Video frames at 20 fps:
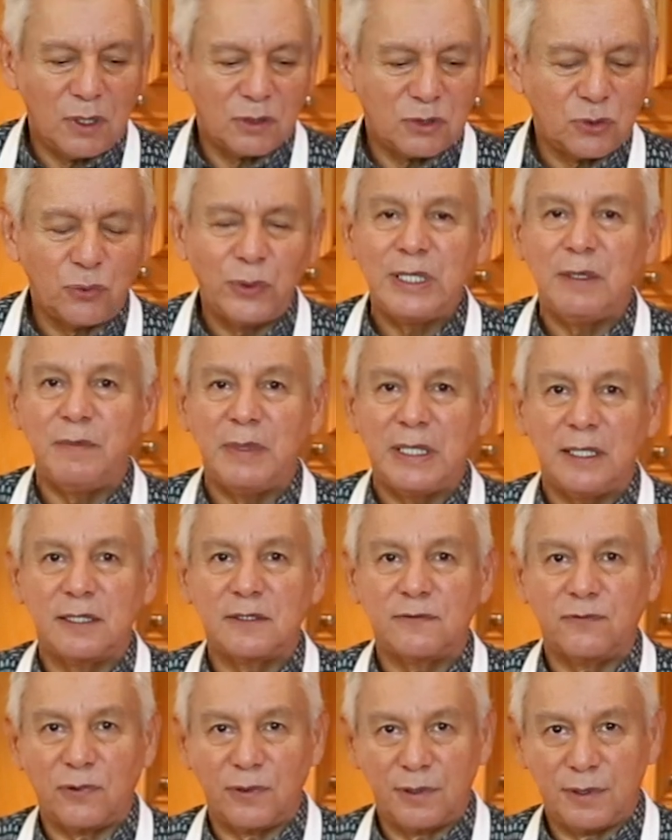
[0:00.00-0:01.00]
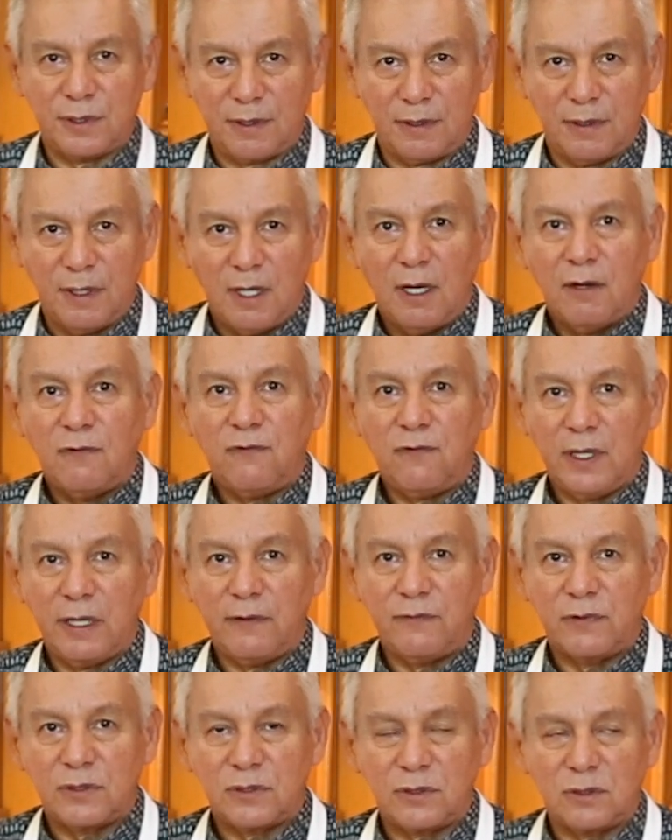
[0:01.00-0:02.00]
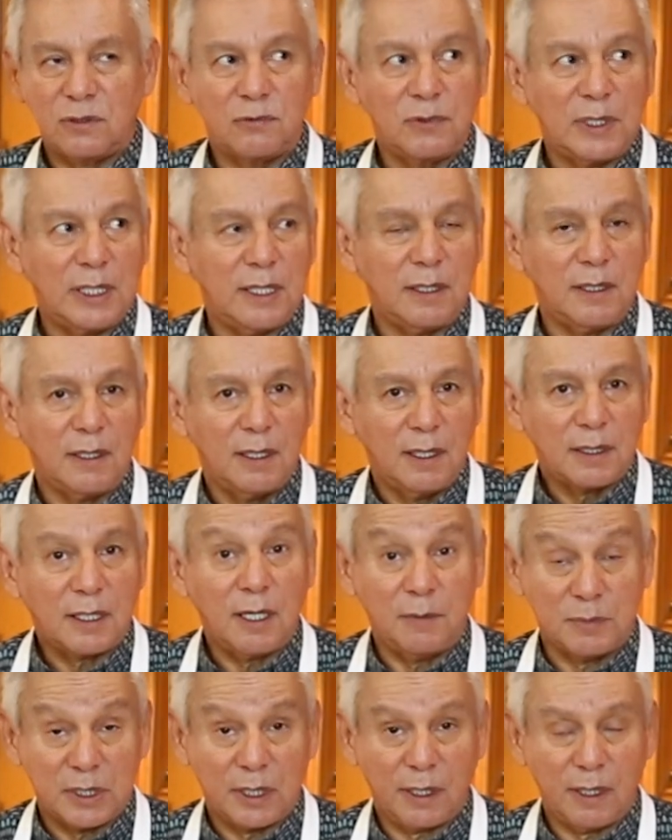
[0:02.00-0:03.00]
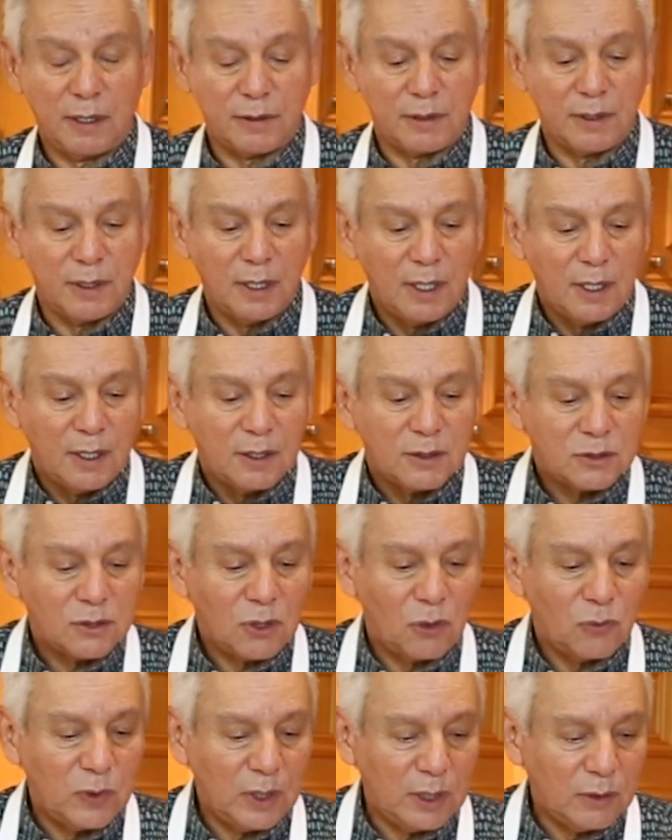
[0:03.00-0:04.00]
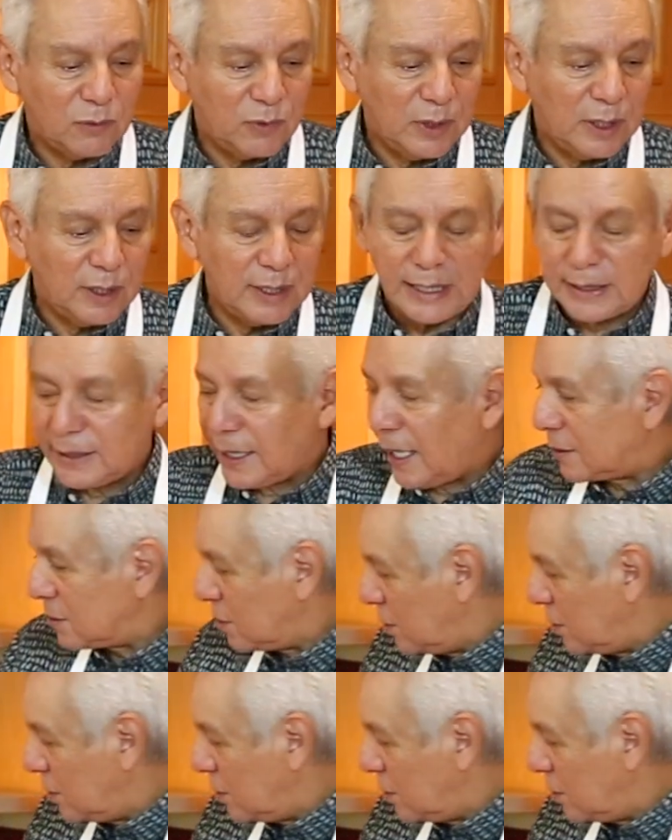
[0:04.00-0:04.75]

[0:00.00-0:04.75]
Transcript: 20 minutes for the flavors to really come together. So we'll let that